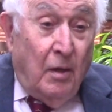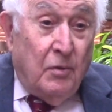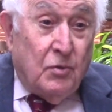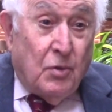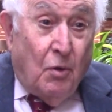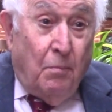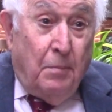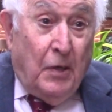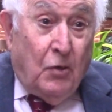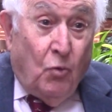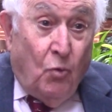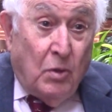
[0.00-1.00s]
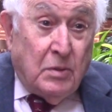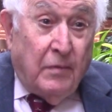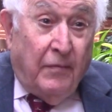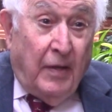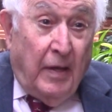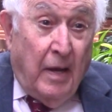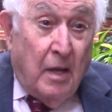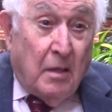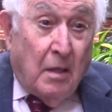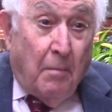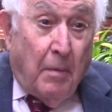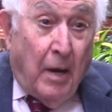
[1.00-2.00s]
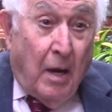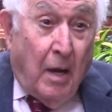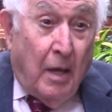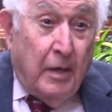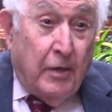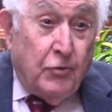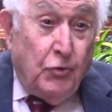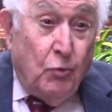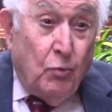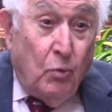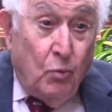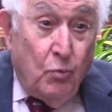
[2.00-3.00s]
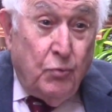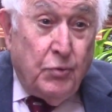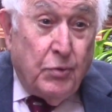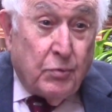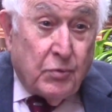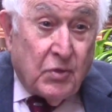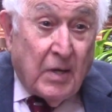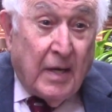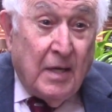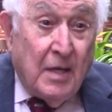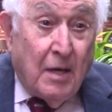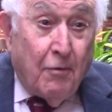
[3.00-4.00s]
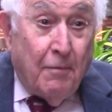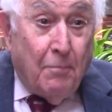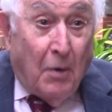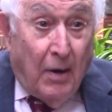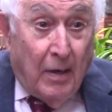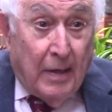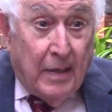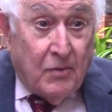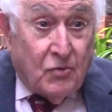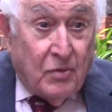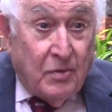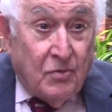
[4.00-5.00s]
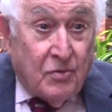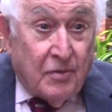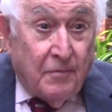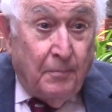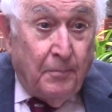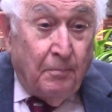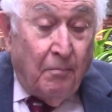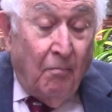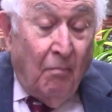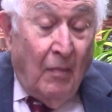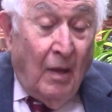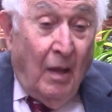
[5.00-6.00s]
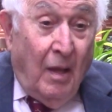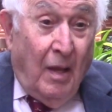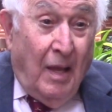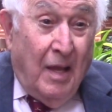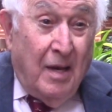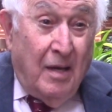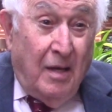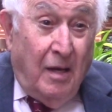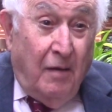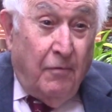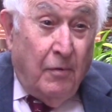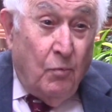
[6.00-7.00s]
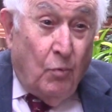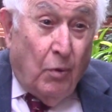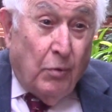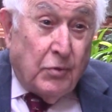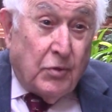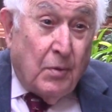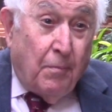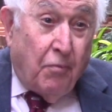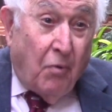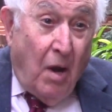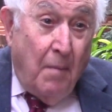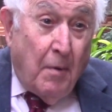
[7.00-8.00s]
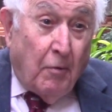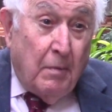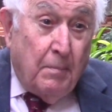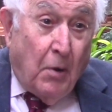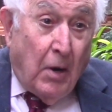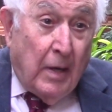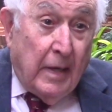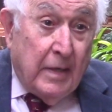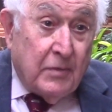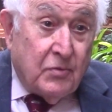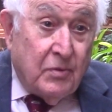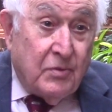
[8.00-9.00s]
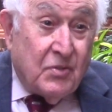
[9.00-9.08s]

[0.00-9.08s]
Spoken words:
So because of the antibiotics, you lose your secondary bile acids. And even worse, the primary bile acids